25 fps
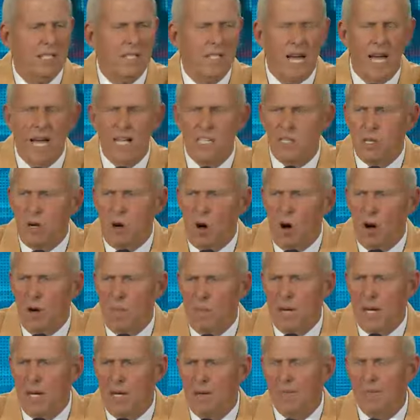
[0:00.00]
Tez called
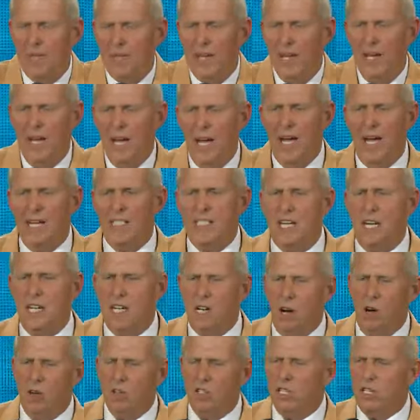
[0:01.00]
me and he said,
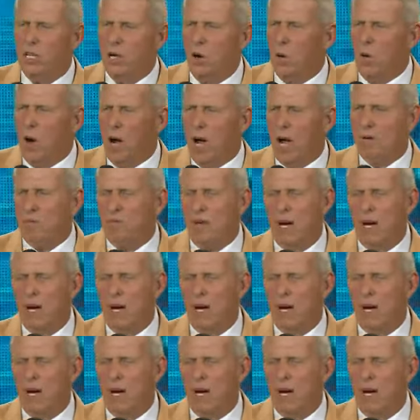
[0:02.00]
"Coach, you know what?